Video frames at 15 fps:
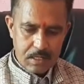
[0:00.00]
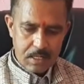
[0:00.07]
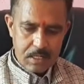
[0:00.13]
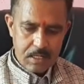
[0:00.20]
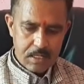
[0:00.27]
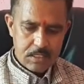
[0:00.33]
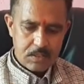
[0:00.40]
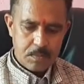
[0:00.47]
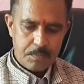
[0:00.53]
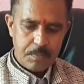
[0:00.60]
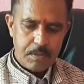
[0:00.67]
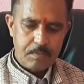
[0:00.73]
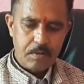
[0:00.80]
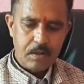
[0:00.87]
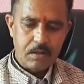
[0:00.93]
In case of
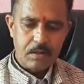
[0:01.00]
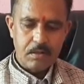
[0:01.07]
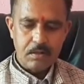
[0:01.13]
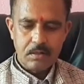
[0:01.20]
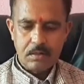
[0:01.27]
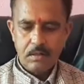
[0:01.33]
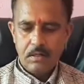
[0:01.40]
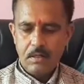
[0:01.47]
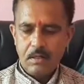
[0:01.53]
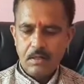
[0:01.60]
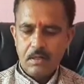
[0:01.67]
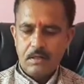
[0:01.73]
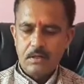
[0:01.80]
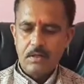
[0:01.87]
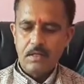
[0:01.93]
P block,
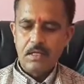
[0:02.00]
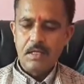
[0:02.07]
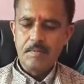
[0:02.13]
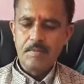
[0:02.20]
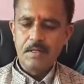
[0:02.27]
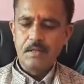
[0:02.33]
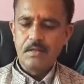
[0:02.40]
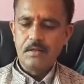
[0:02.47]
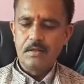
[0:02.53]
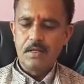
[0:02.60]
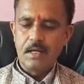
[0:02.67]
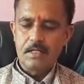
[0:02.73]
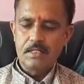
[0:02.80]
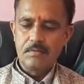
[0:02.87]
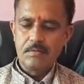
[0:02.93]
the chemical
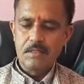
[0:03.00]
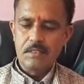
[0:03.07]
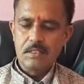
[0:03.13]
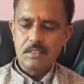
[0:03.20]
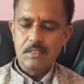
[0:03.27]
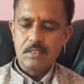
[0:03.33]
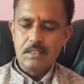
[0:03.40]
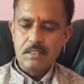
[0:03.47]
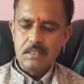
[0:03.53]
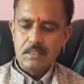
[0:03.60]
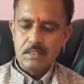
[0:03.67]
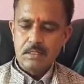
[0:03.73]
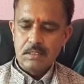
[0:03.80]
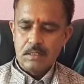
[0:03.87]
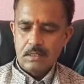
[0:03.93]
reactivity
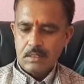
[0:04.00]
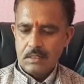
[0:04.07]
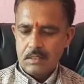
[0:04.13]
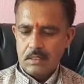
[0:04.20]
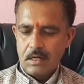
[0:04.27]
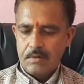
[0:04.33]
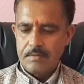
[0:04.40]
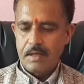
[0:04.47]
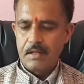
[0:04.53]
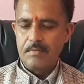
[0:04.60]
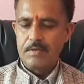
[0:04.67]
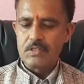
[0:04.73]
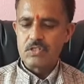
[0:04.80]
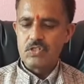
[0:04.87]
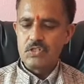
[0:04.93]
of
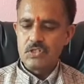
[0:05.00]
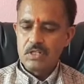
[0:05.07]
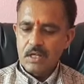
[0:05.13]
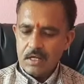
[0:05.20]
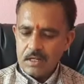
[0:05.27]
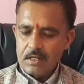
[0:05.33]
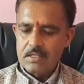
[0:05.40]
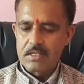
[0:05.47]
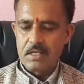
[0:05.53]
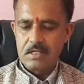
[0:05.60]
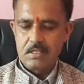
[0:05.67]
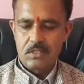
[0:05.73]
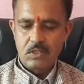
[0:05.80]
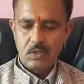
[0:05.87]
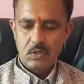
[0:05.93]
elements
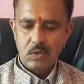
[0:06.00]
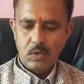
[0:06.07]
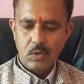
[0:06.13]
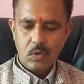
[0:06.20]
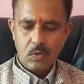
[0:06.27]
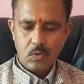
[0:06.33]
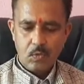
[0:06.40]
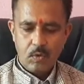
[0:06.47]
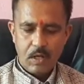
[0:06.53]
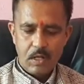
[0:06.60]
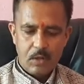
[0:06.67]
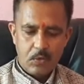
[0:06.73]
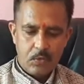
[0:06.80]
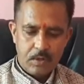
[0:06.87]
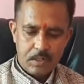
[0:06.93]
decreases
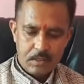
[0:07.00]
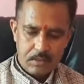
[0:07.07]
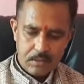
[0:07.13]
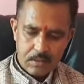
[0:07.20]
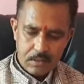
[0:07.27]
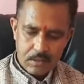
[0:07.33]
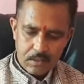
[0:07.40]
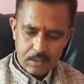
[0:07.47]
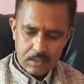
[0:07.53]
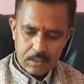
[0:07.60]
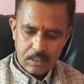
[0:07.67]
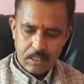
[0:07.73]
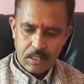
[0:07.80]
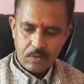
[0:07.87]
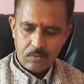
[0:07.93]
while going
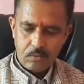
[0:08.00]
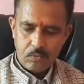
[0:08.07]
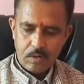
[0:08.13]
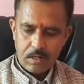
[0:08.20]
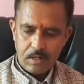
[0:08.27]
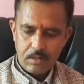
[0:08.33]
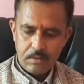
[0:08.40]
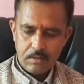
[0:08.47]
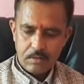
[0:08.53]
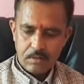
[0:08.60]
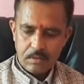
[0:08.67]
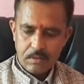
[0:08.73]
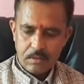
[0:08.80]
downward